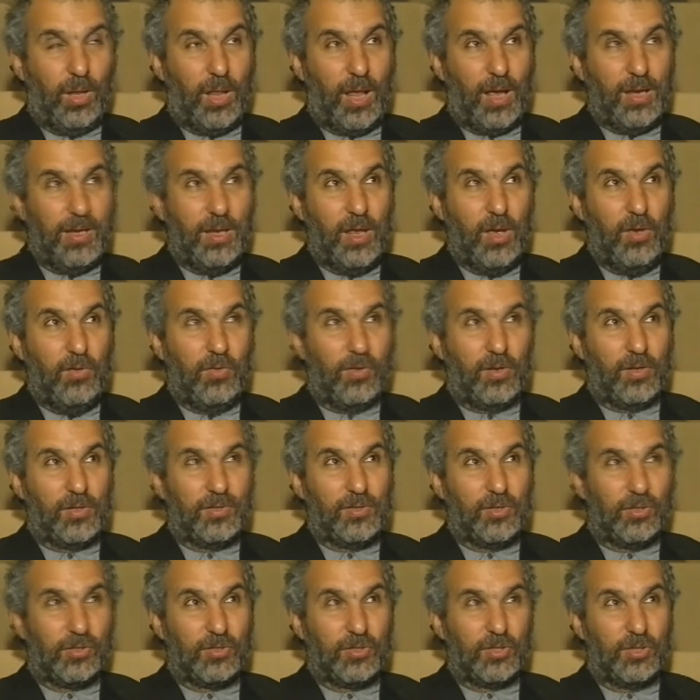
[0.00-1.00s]
Well, I know
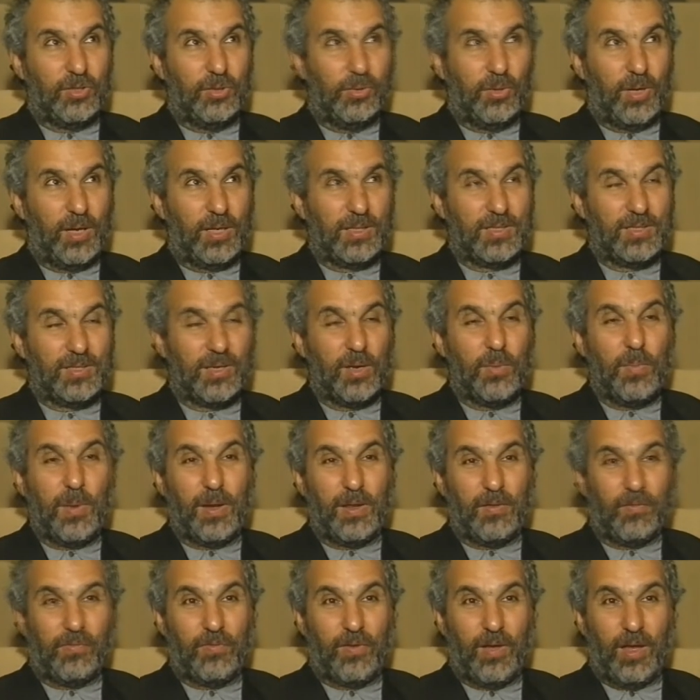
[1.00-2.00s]
that Doctor Who has so
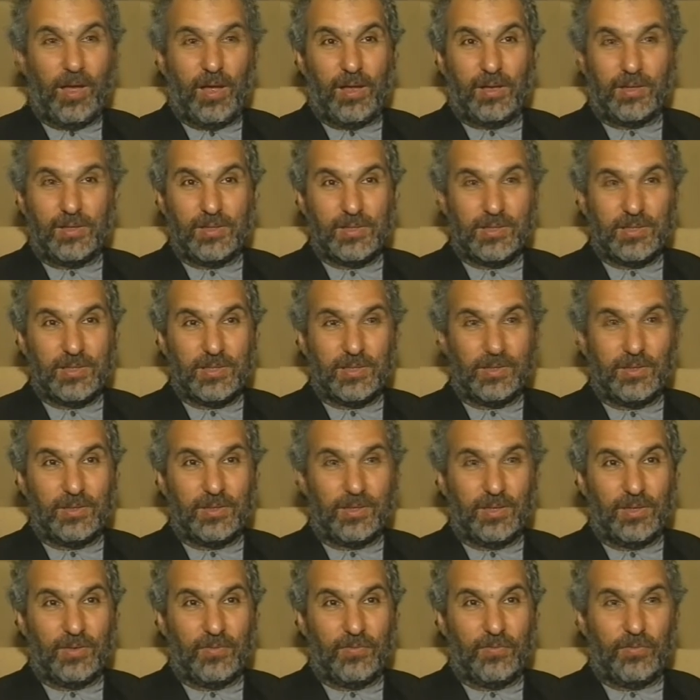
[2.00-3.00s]
many fans,
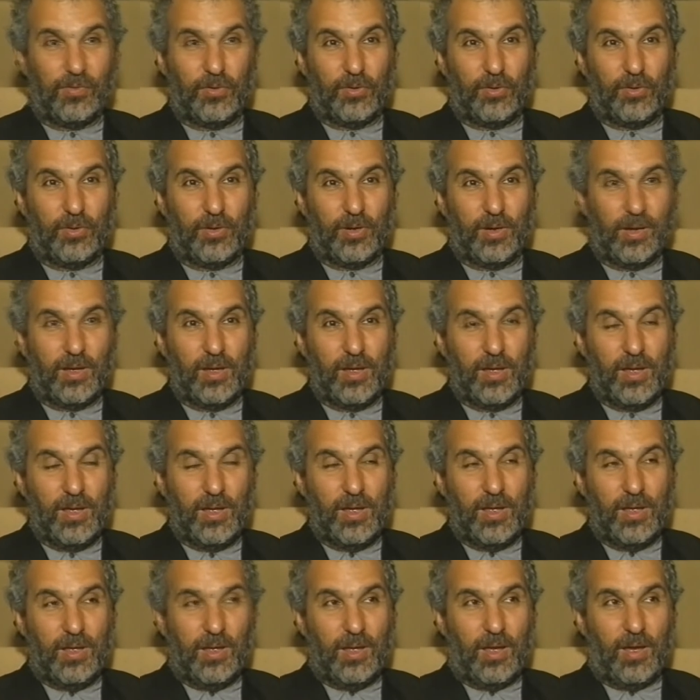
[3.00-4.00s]
and for
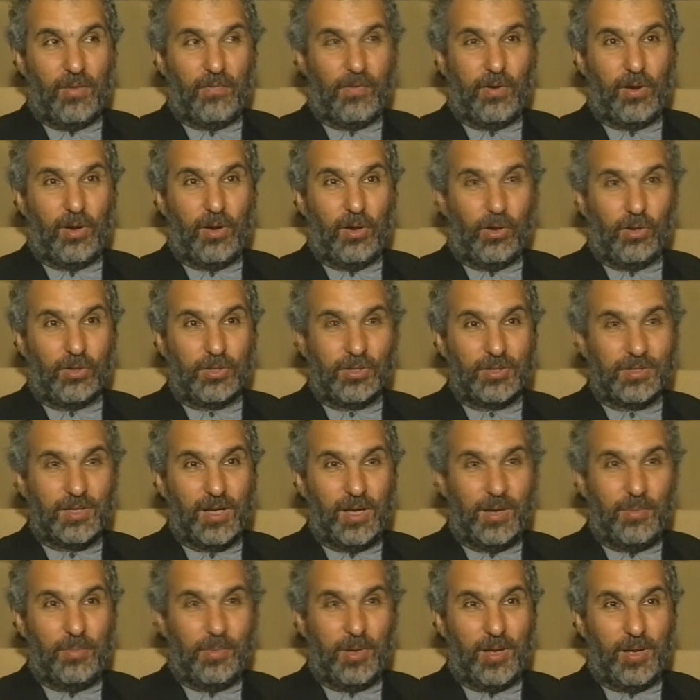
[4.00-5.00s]
a very long
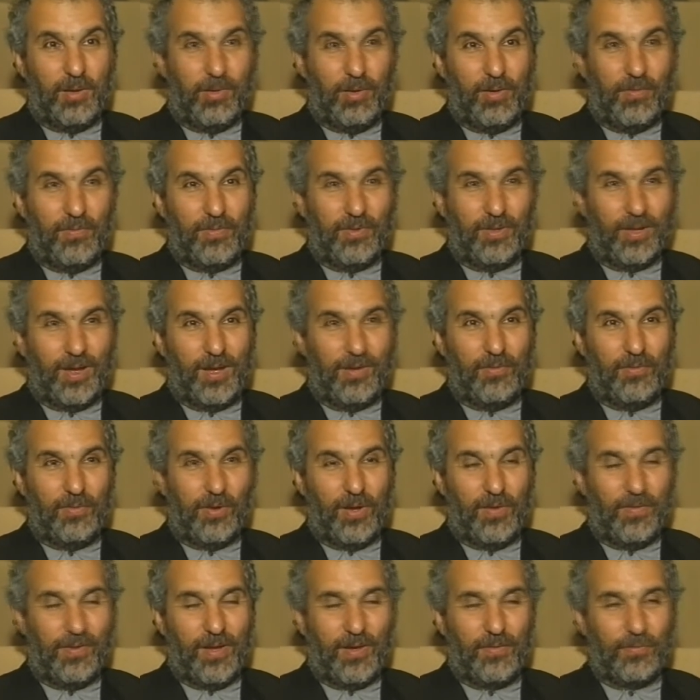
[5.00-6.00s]
time now,
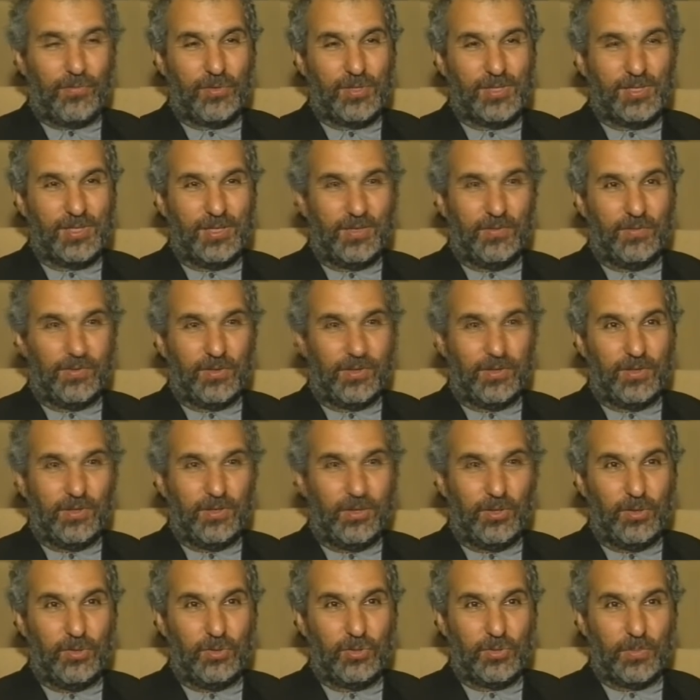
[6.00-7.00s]
I've received a
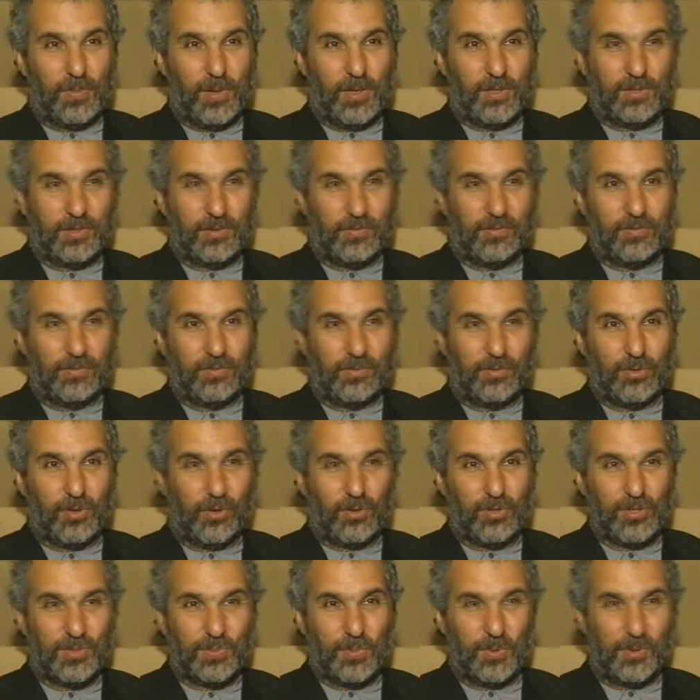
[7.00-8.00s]
huge amount of
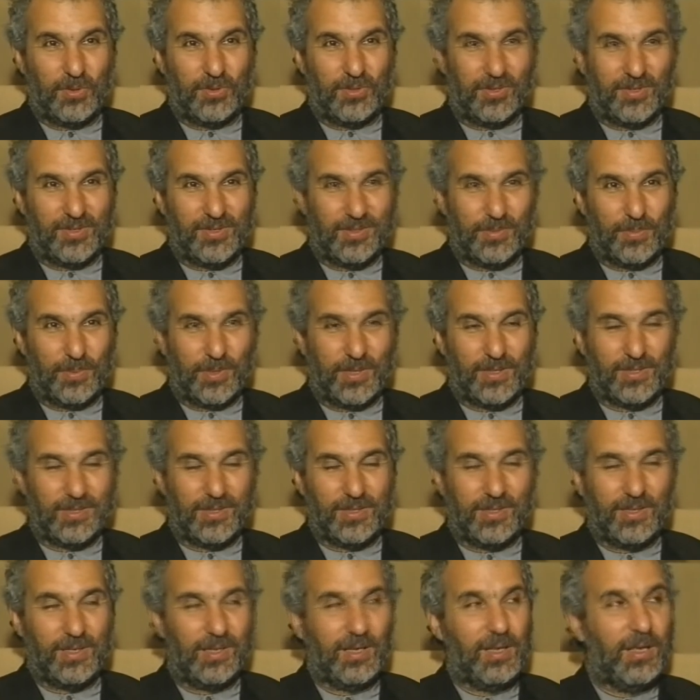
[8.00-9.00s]
correspondence about
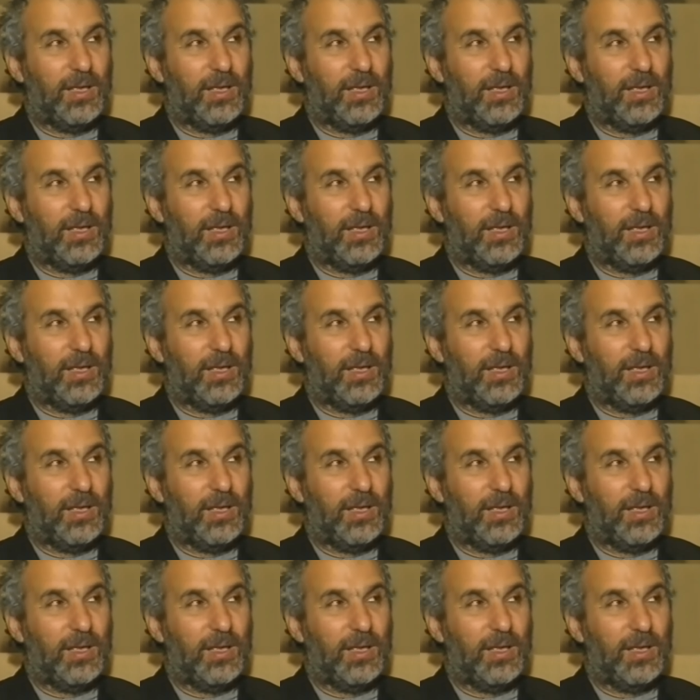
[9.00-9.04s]
it.